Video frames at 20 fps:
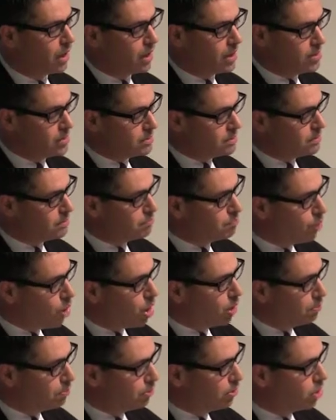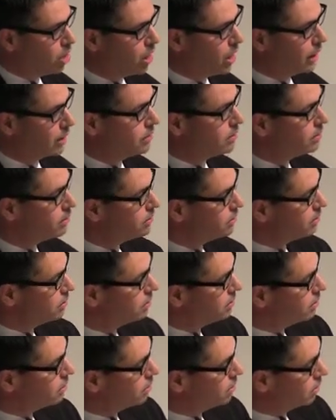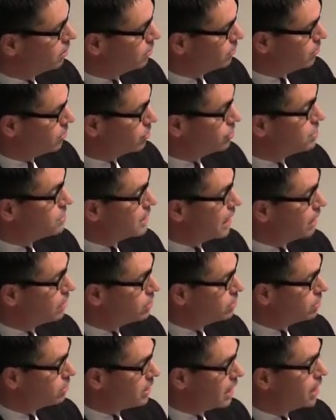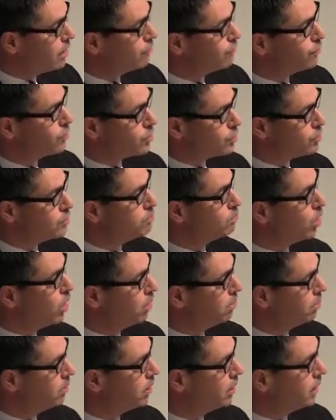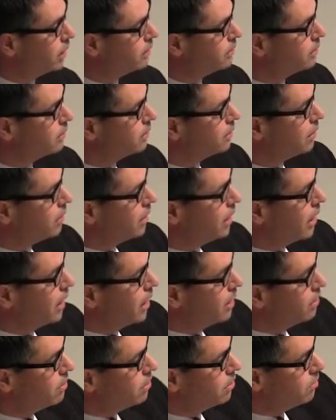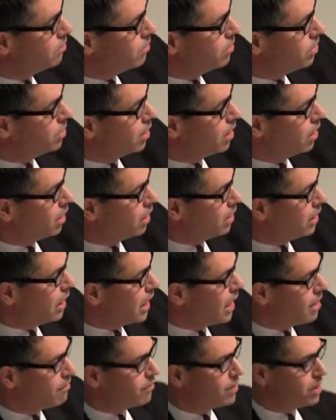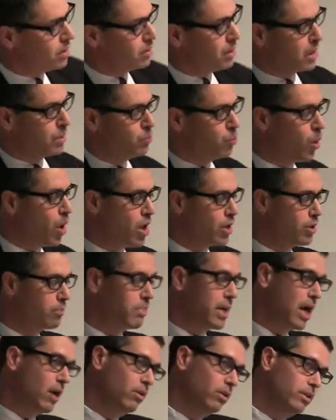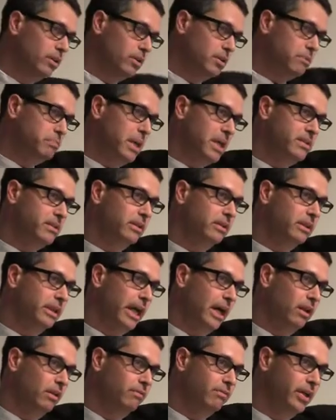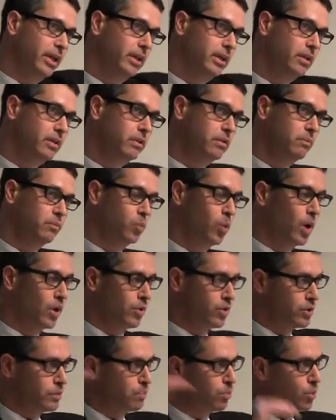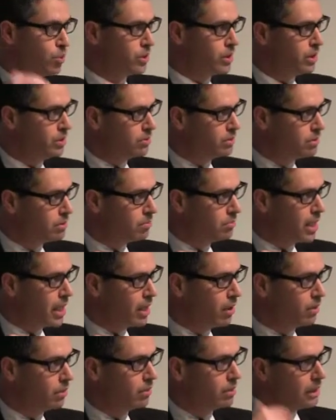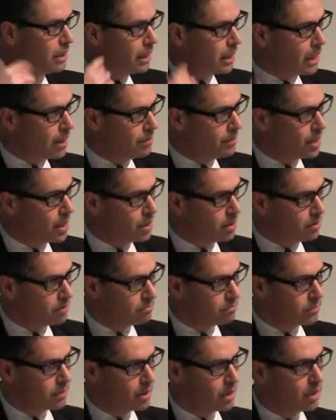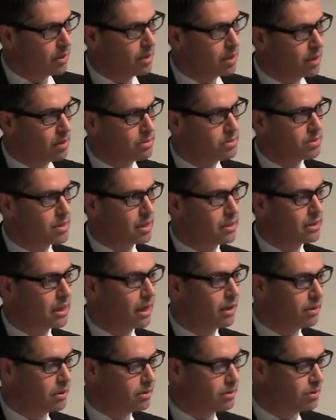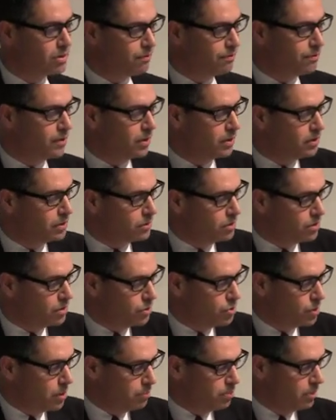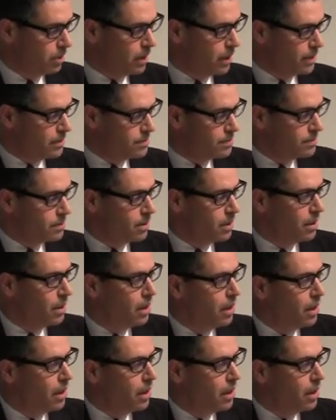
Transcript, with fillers: a small plot. Uh, they're designed to cater for a small plot and, and have a, a water barrel that is basically elevated. Water is poured into the barrel and then, and then sent out into the field into the dripper lines.